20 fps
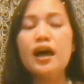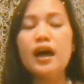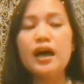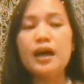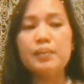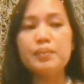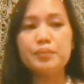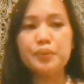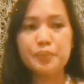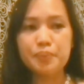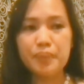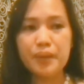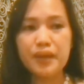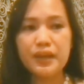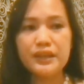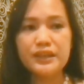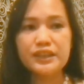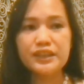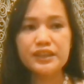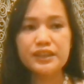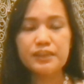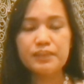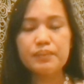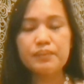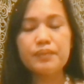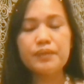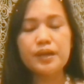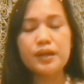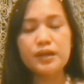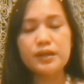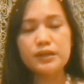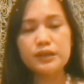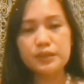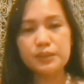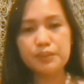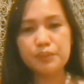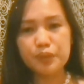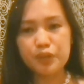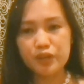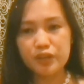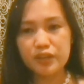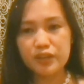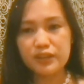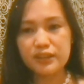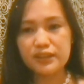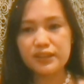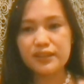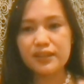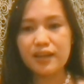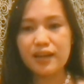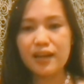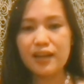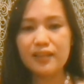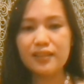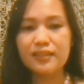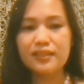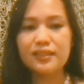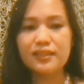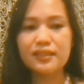I prepared some products that